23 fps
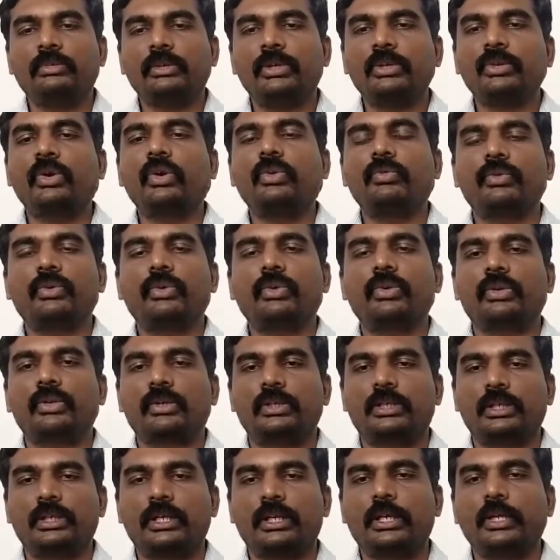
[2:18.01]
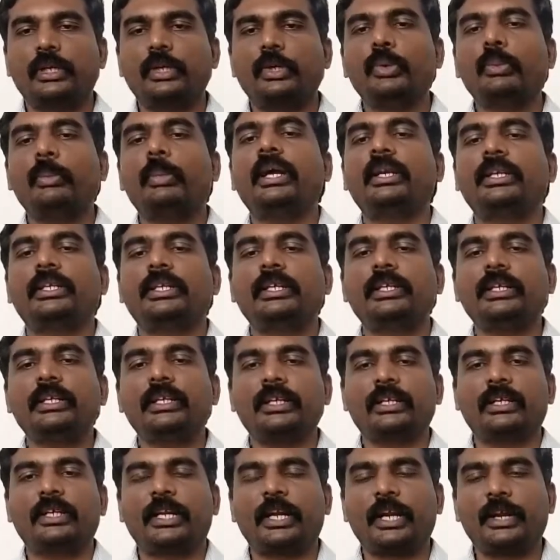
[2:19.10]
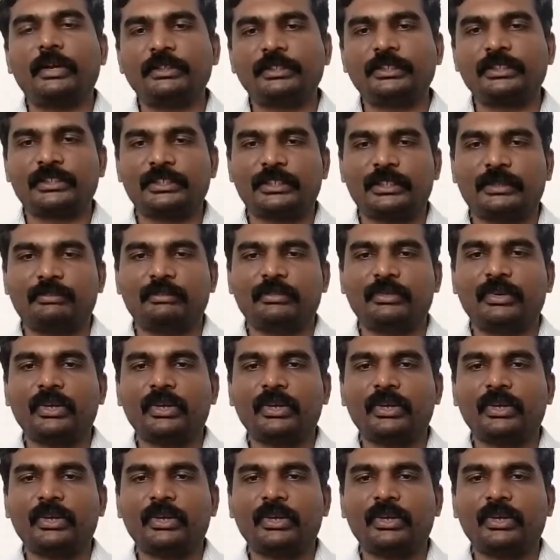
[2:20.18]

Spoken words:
we go for a pneumatic drive system.